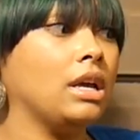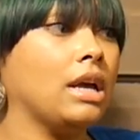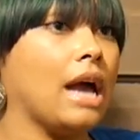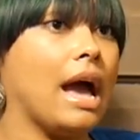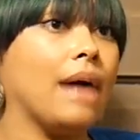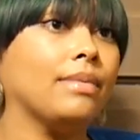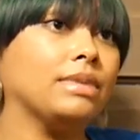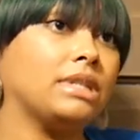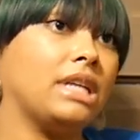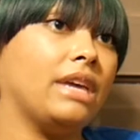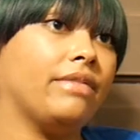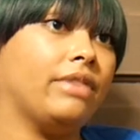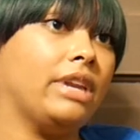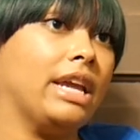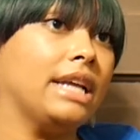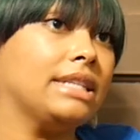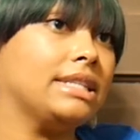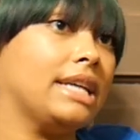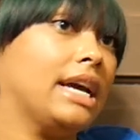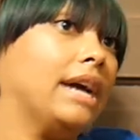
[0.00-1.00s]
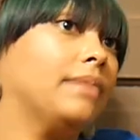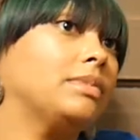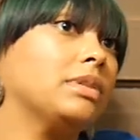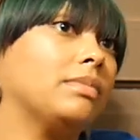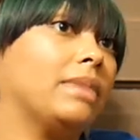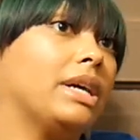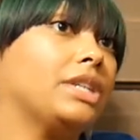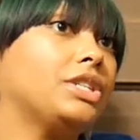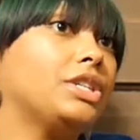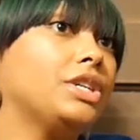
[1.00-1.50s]
I was giving that time to
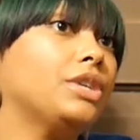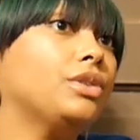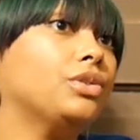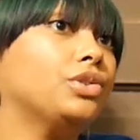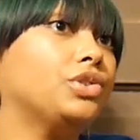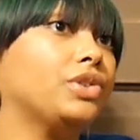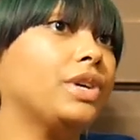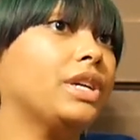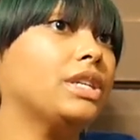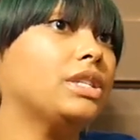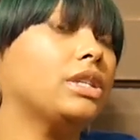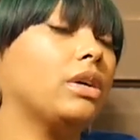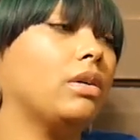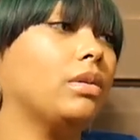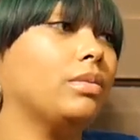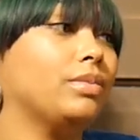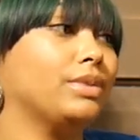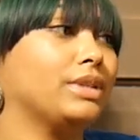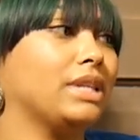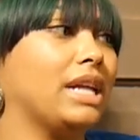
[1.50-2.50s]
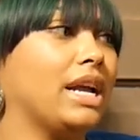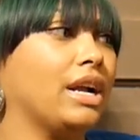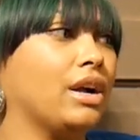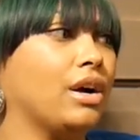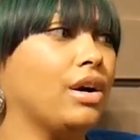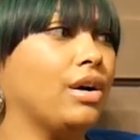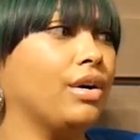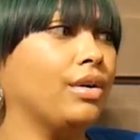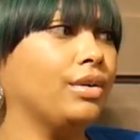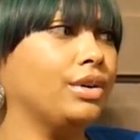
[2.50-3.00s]
my children. So it was like,
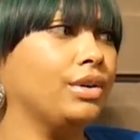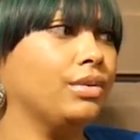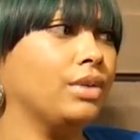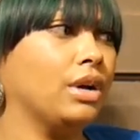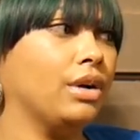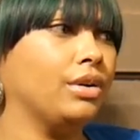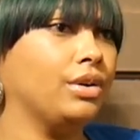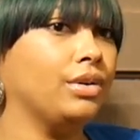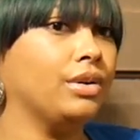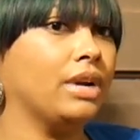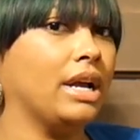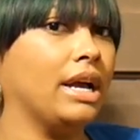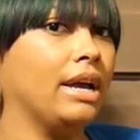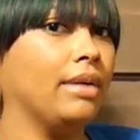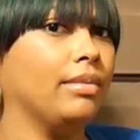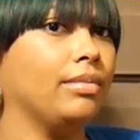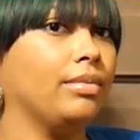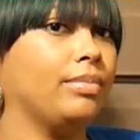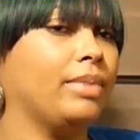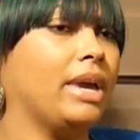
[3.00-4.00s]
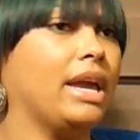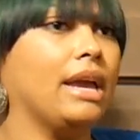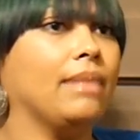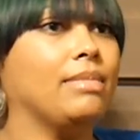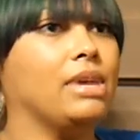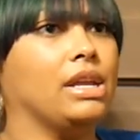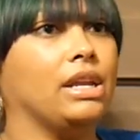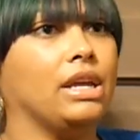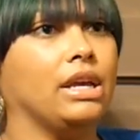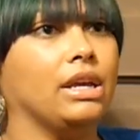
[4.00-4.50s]
oh, you're not paying
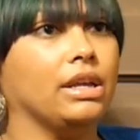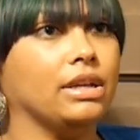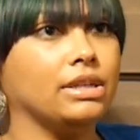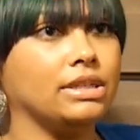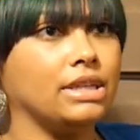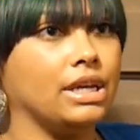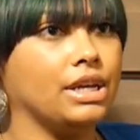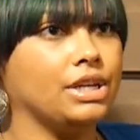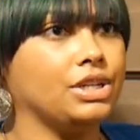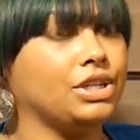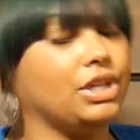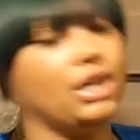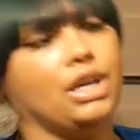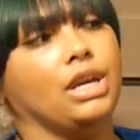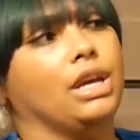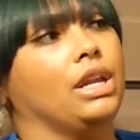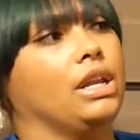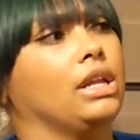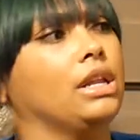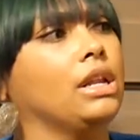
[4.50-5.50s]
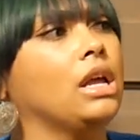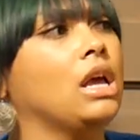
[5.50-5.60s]
me any attention.